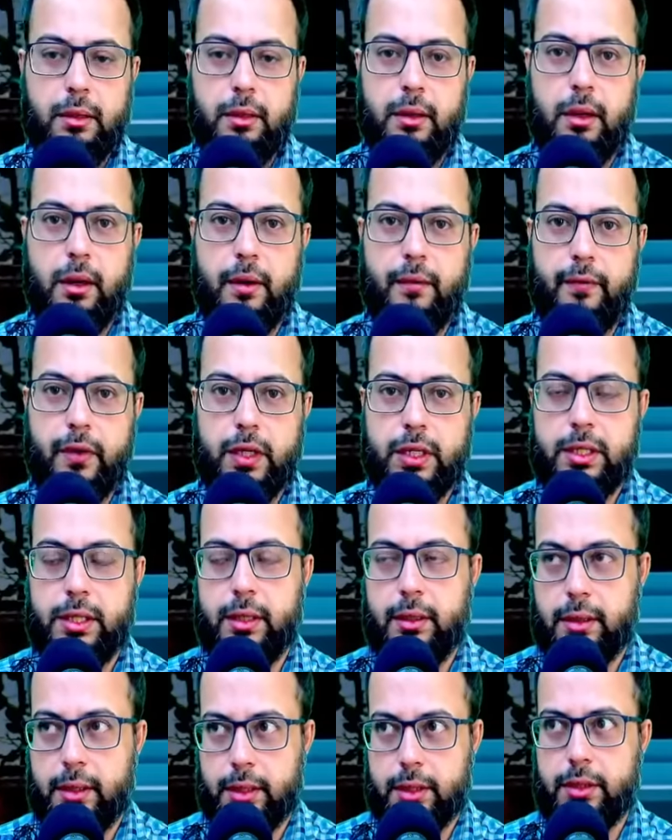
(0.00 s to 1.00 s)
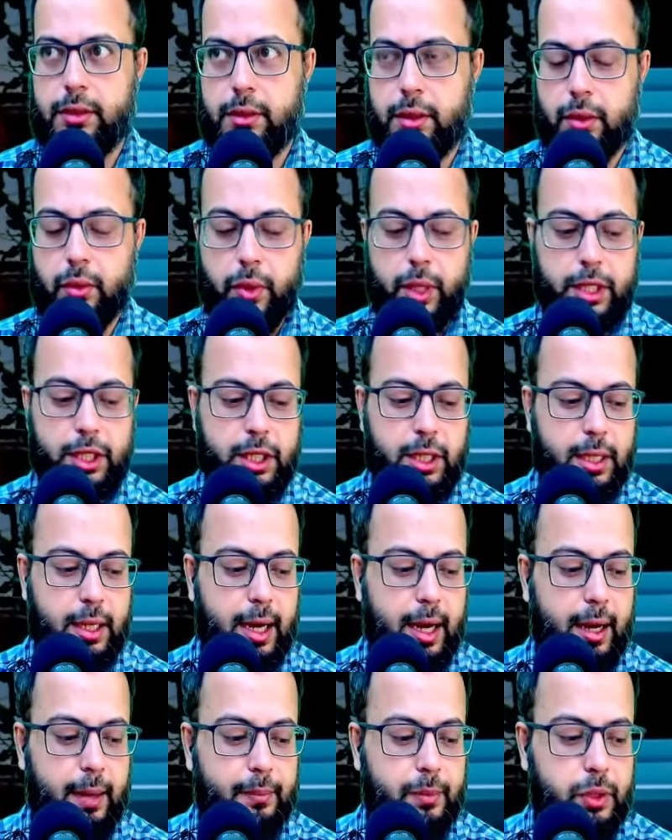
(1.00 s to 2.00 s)
obviously, the question
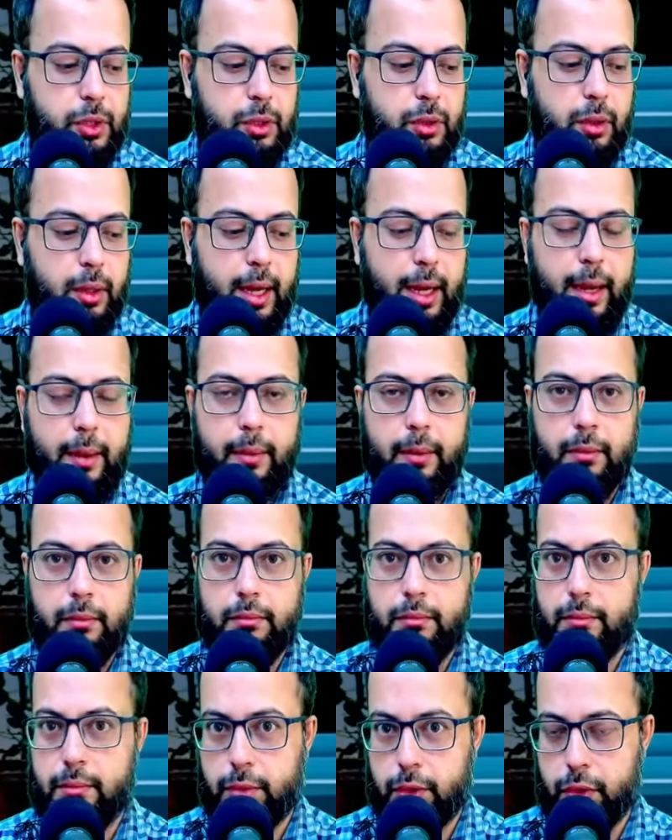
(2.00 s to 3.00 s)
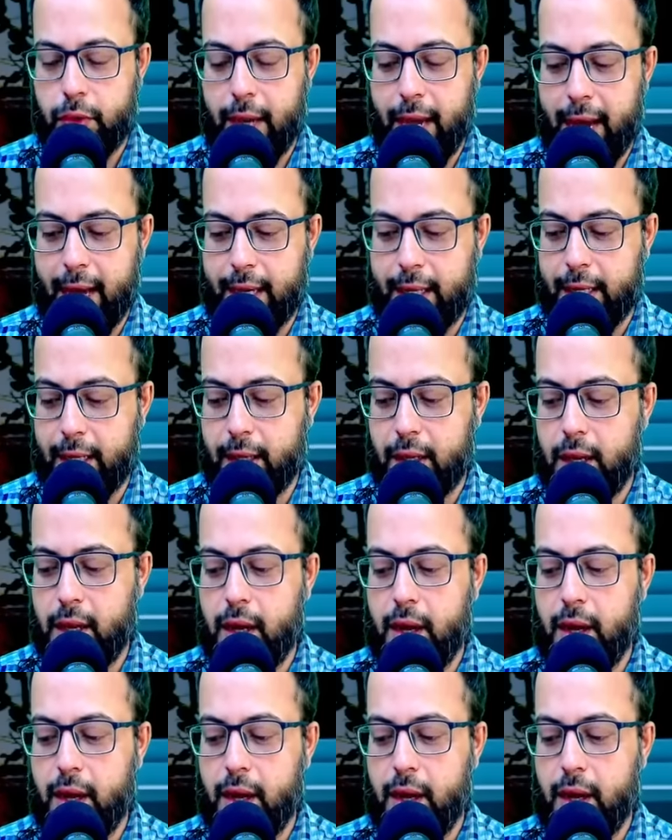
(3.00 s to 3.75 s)
comes to Harry.